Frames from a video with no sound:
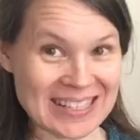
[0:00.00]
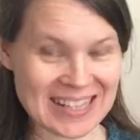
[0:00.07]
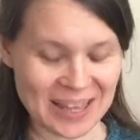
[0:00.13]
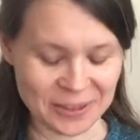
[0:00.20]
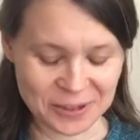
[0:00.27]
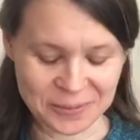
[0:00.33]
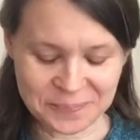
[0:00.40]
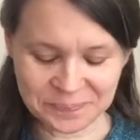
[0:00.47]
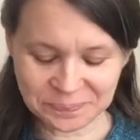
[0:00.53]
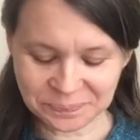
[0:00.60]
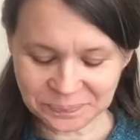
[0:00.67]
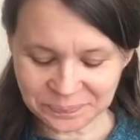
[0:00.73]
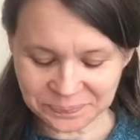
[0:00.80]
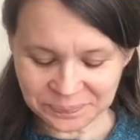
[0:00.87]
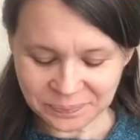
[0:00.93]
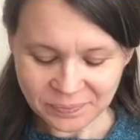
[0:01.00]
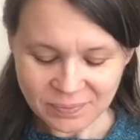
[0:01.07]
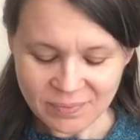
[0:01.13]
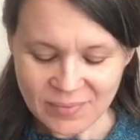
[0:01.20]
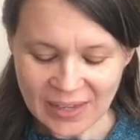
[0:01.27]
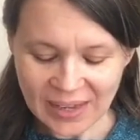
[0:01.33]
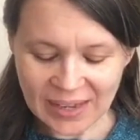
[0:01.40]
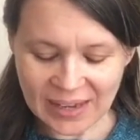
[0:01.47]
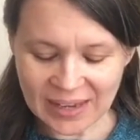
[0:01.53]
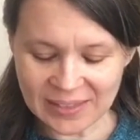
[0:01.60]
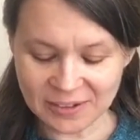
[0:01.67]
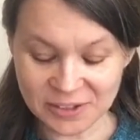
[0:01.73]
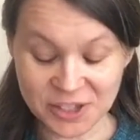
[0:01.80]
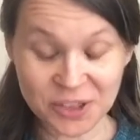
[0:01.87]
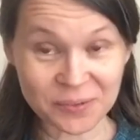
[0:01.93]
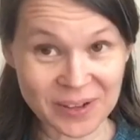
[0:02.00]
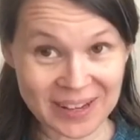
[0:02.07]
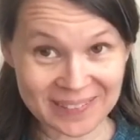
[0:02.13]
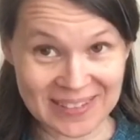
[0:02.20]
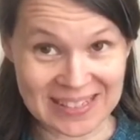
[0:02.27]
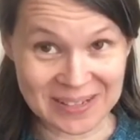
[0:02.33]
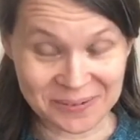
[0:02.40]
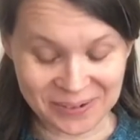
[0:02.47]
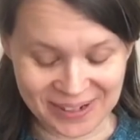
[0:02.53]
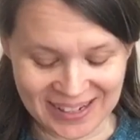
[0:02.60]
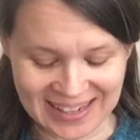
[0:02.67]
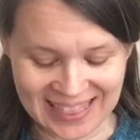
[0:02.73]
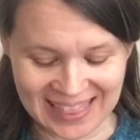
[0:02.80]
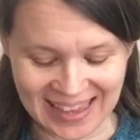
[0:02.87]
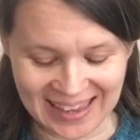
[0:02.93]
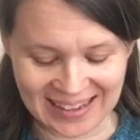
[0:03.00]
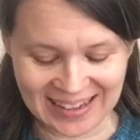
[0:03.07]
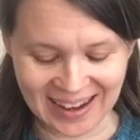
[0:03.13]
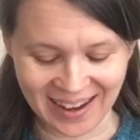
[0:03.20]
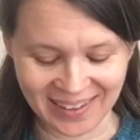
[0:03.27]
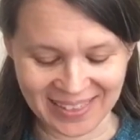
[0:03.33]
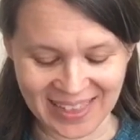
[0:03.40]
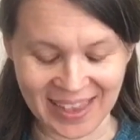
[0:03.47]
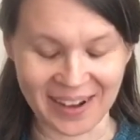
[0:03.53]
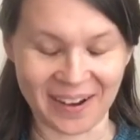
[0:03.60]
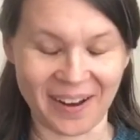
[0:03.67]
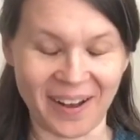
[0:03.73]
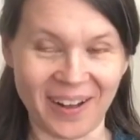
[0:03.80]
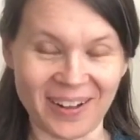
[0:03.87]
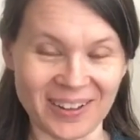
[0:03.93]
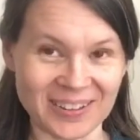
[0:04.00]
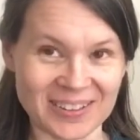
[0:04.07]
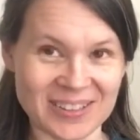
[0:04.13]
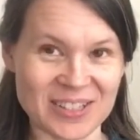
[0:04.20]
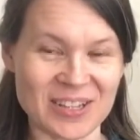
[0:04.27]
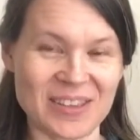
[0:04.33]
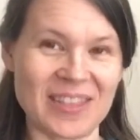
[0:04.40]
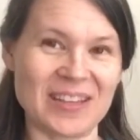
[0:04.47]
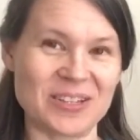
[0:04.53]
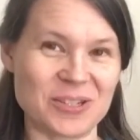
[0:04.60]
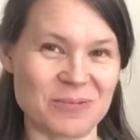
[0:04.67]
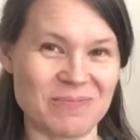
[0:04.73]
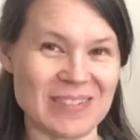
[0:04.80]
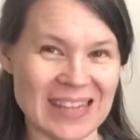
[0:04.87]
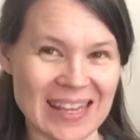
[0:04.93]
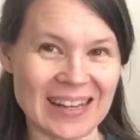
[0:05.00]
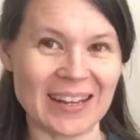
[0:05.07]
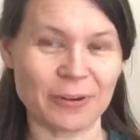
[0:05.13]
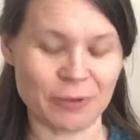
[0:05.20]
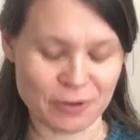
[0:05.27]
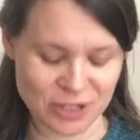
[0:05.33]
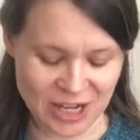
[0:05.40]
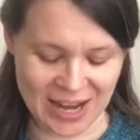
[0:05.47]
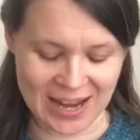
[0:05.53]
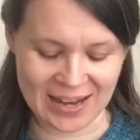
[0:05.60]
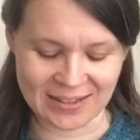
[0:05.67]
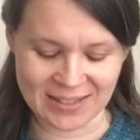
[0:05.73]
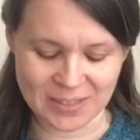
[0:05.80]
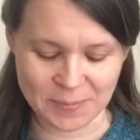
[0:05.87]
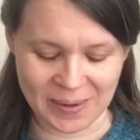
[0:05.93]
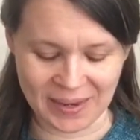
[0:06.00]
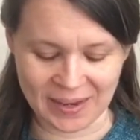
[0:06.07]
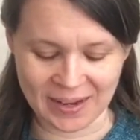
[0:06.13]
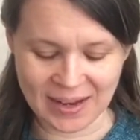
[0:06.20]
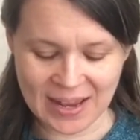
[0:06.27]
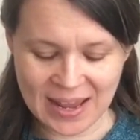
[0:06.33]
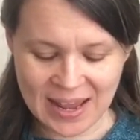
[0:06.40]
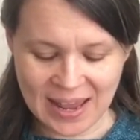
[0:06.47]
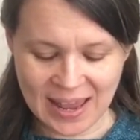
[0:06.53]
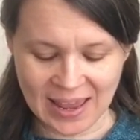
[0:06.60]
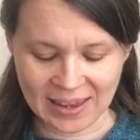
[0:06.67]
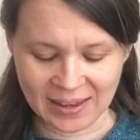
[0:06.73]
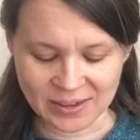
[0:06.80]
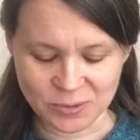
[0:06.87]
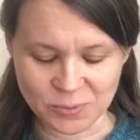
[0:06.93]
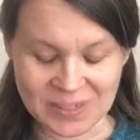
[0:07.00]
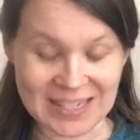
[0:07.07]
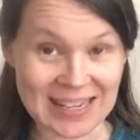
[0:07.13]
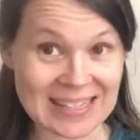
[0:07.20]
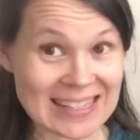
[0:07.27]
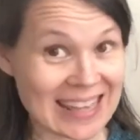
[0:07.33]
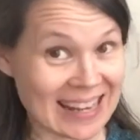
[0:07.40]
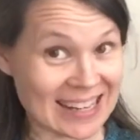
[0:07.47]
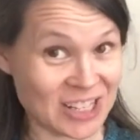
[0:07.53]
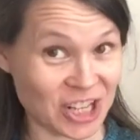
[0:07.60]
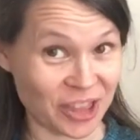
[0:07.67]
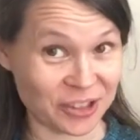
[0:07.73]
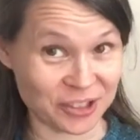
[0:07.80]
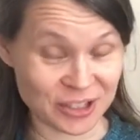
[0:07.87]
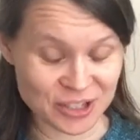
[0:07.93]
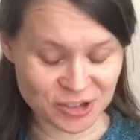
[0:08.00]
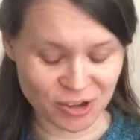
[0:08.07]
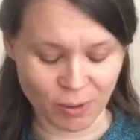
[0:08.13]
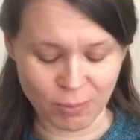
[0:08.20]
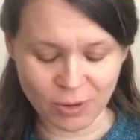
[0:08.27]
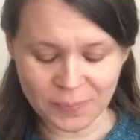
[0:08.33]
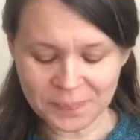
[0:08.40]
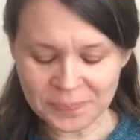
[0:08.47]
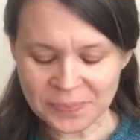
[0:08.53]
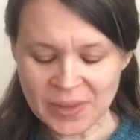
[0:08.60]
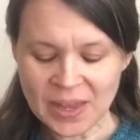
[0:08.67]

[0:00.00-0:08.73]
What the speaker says: each other, and there's 3 of us at work that that knit and crochet and spin, and we tend to get each other in trouble.